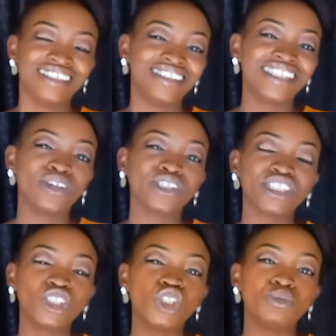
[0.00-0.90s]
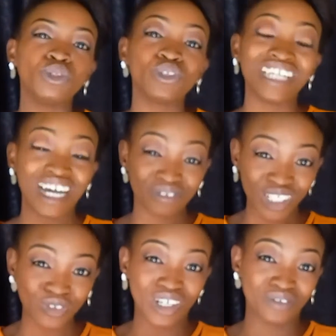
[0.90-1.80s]
These are not things you should be knowing
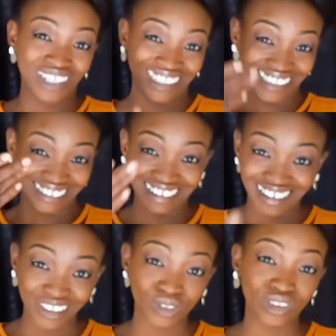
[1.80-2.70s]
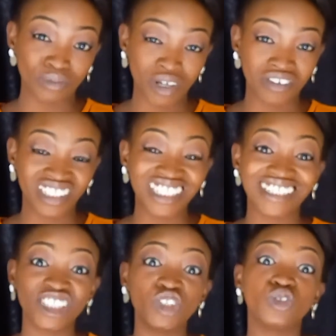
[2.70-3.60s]
after you have entered into the marriage. These
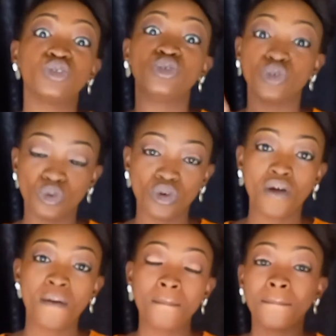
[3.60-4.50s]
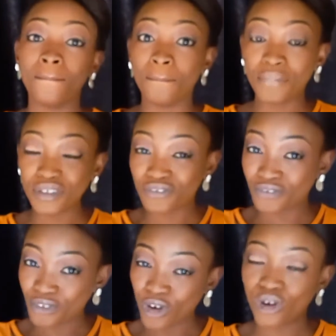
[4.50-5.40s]
are things you should know
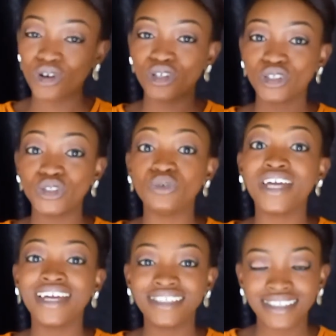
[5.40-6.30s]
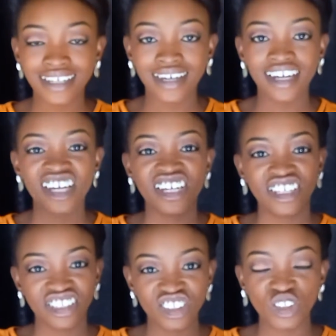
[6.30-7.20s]
before you enter
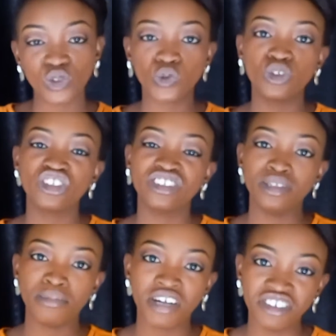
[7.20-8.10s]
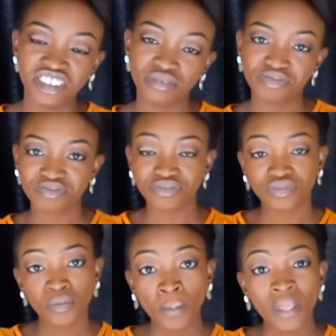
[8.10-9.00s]
into the marriage.
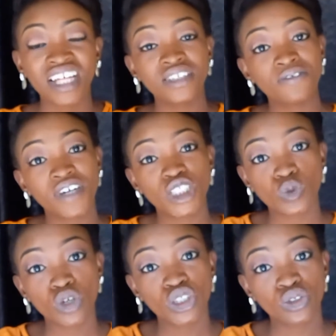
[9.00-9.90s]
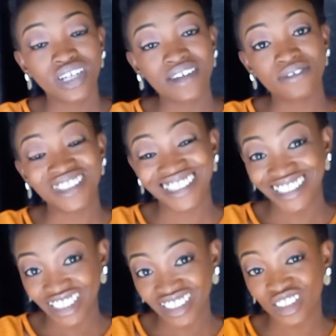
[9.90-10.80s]
The first question I
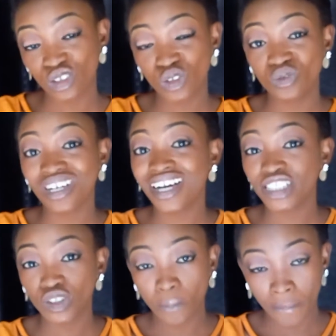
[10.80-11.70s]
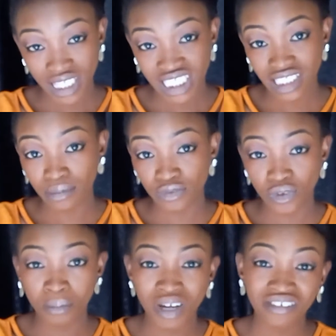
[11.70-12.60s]
think you should ask your partner
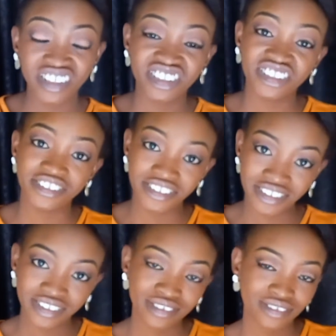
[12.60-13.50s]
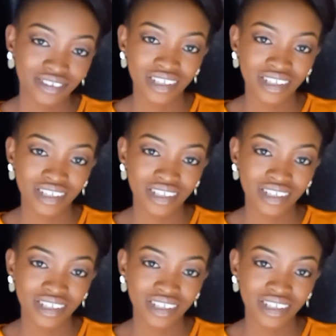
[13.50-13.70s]
before marriage is,